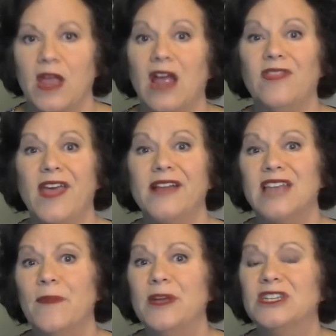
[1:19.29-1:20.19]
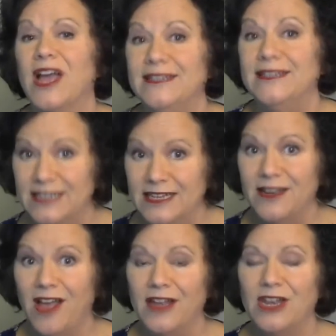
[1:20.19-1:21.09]
And that's how much I did
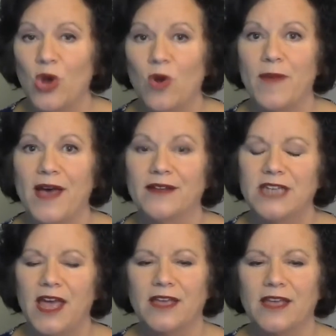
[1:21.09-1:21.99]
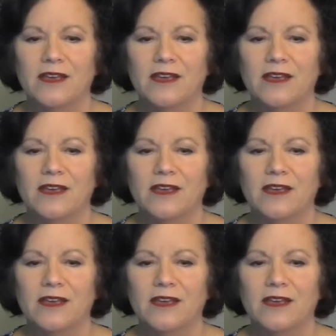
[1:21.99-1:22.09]
not know about tech.